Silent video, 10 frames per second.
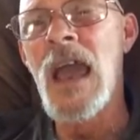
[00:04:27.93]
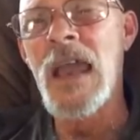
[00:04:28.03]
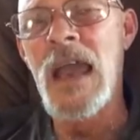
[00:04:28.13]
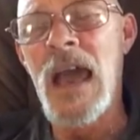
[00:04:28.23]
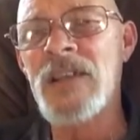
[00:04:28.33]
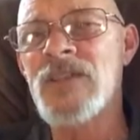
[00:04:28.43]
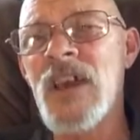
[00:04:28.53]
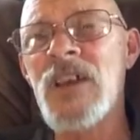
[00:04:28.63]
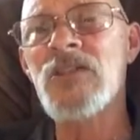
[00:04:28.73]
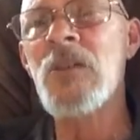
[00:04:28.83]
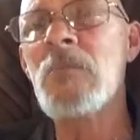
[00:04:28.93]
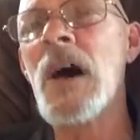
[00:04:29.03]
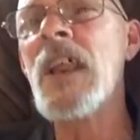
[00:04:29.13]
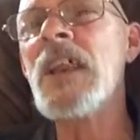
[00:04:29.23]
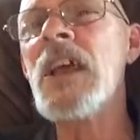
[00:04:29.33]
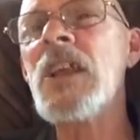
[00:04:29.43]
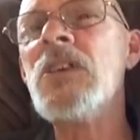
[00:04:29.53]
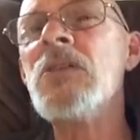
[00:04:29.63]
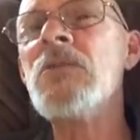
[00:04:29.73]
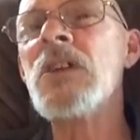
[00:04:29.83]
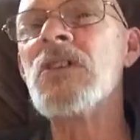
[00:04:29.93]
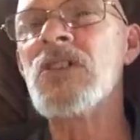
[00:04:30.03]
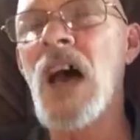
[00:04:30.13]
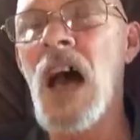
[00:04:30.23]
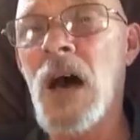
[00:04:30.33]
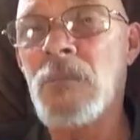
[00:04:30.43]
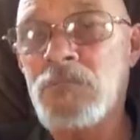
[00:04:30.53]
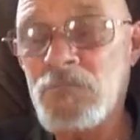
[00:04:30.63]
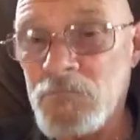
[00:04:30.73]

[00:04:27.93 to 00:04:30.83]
And I'd say somebody didn't do their job.